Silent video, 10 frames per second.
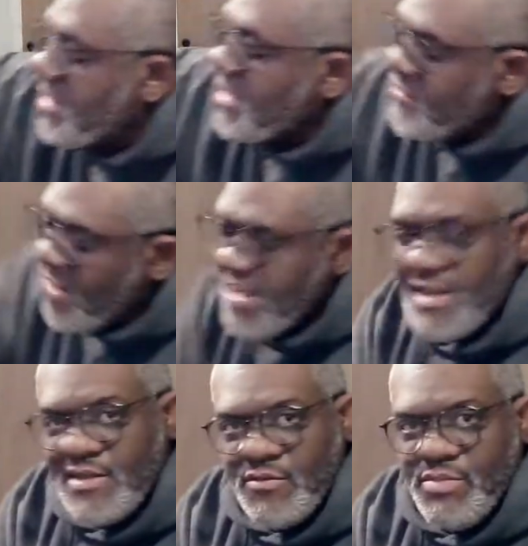I tried it a
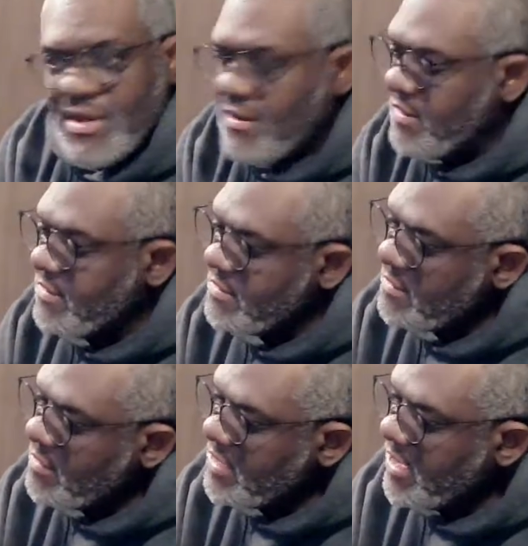little bit on,
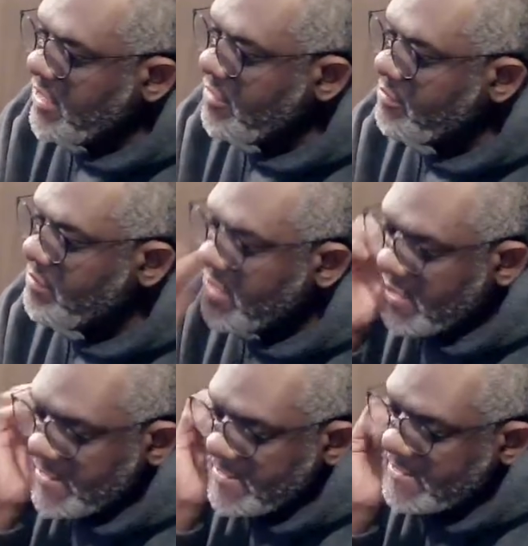on here,
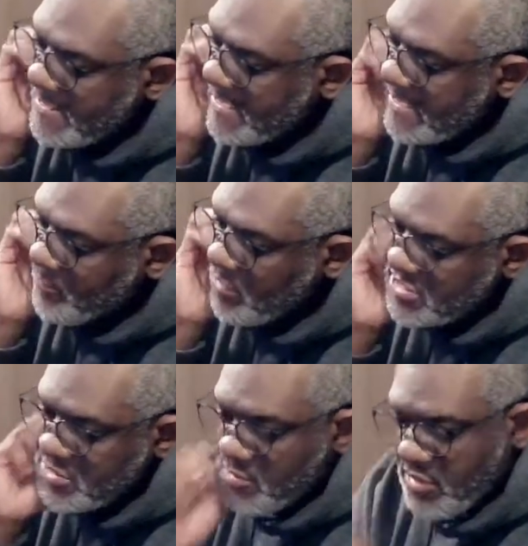but it
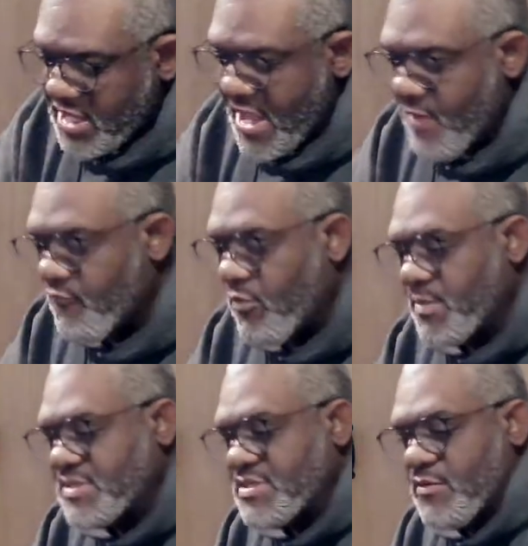wasn't working out for
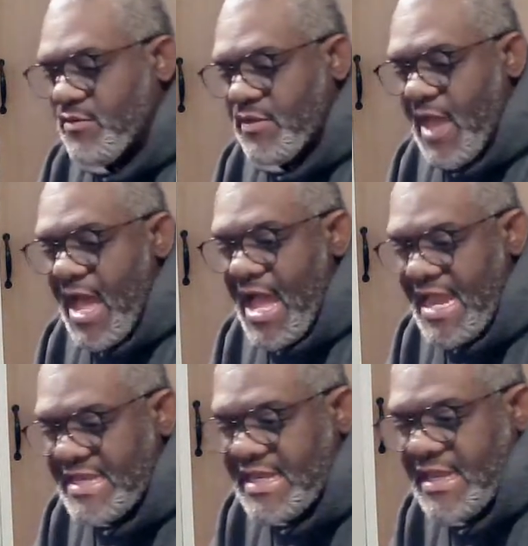me. So the
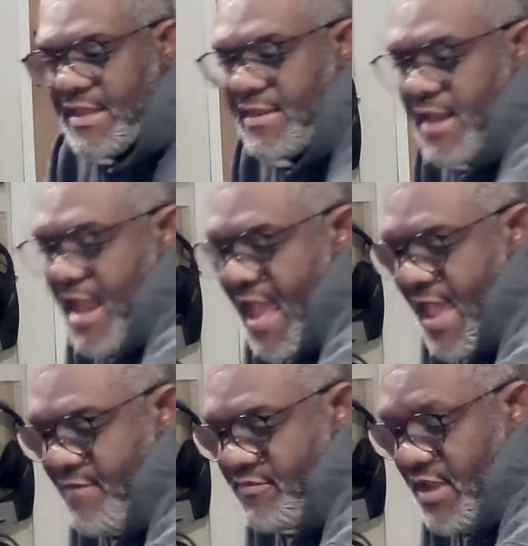idea that I
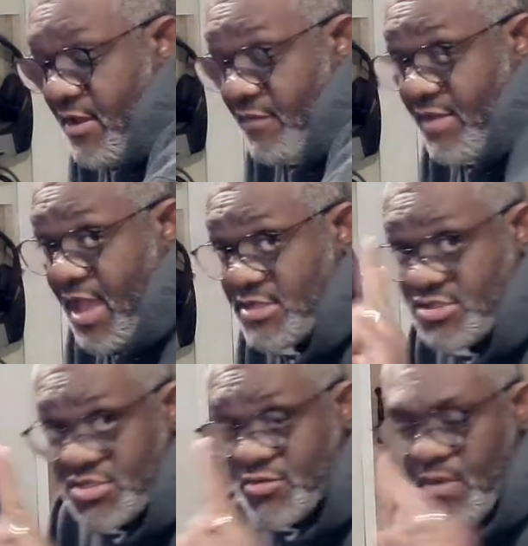have now, I've got
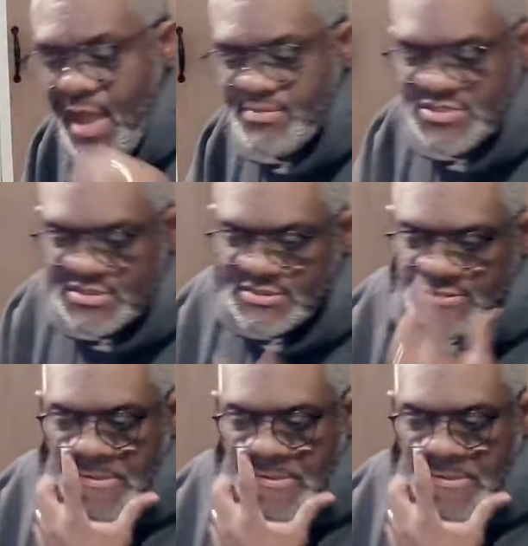two options.